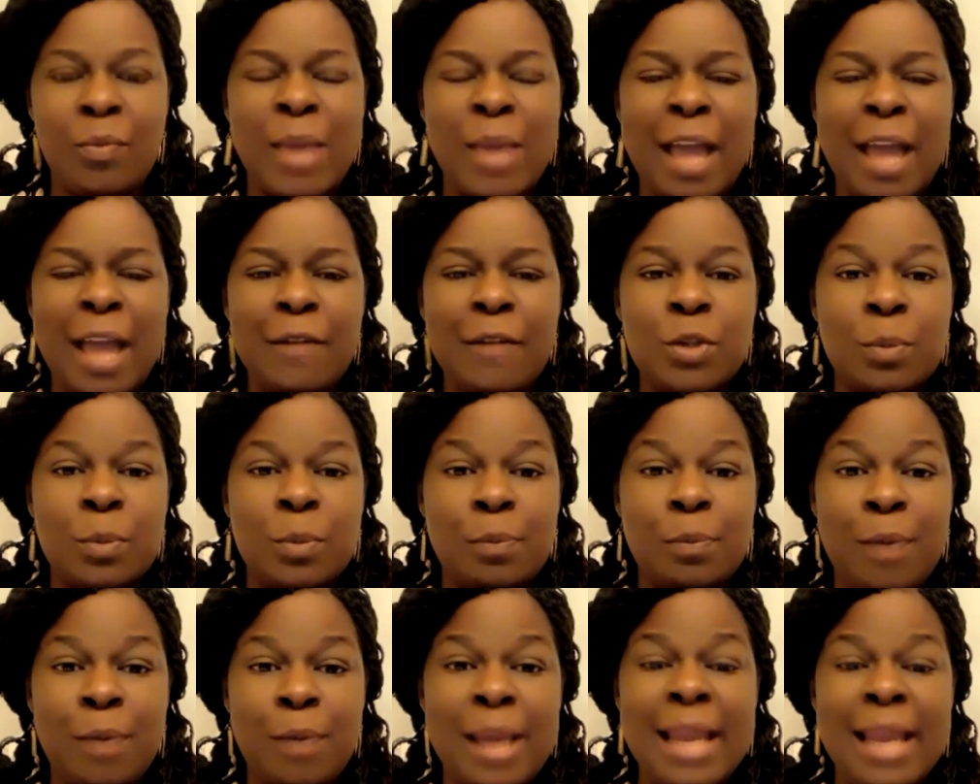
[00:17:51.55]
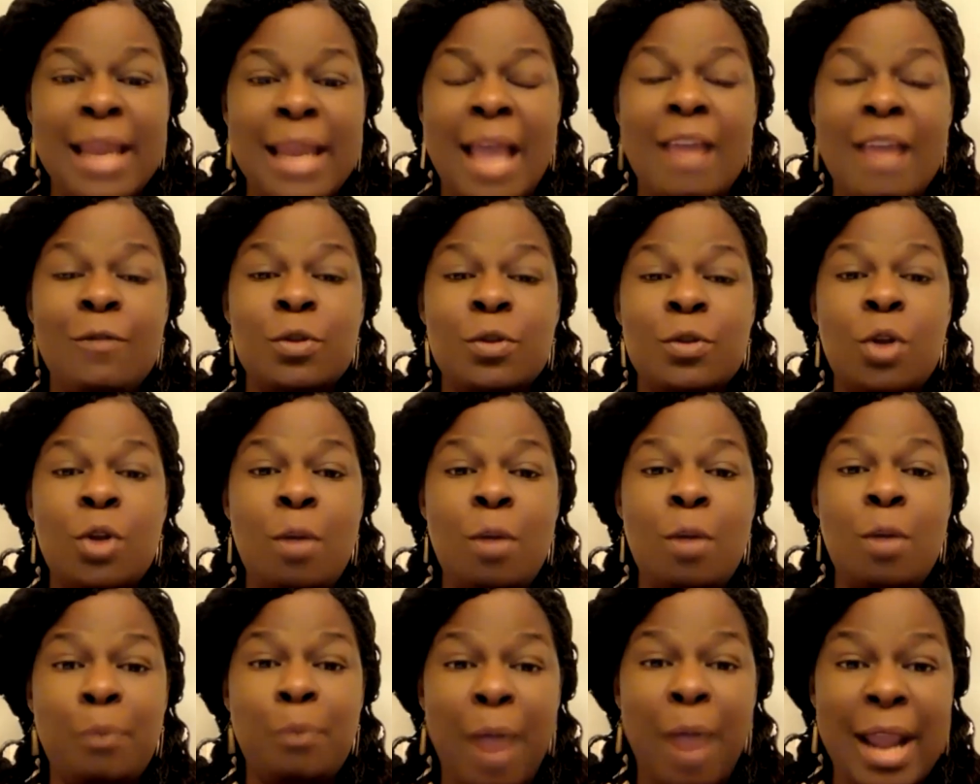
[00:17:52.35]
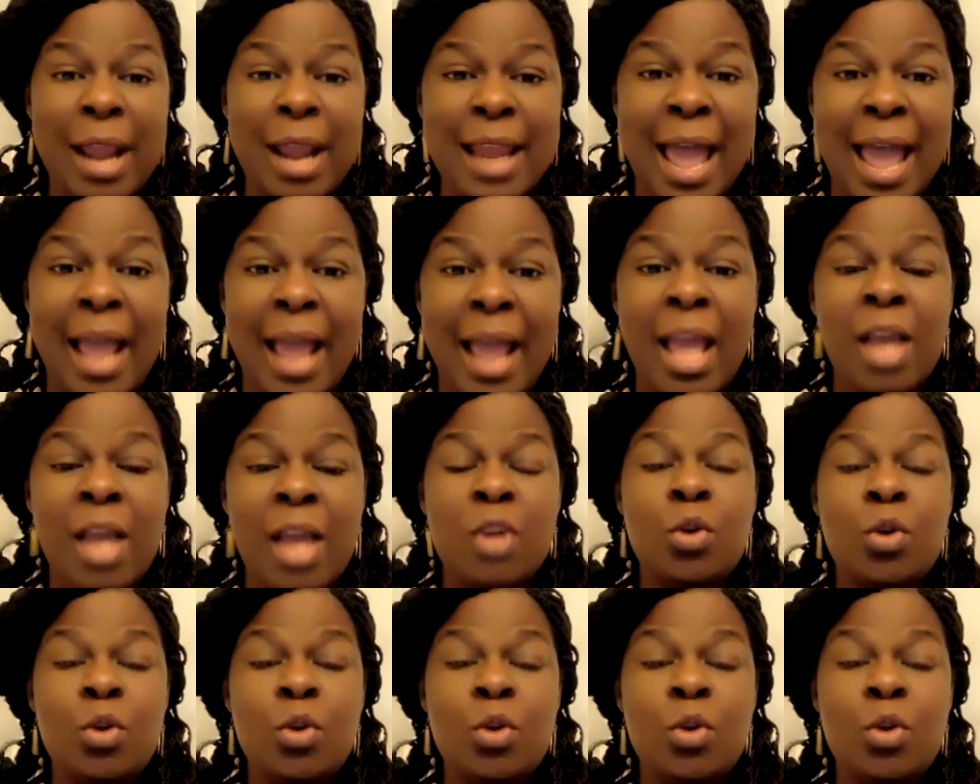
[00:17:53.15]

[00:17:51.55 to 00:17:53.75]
We have to pray that. If you don't pray that,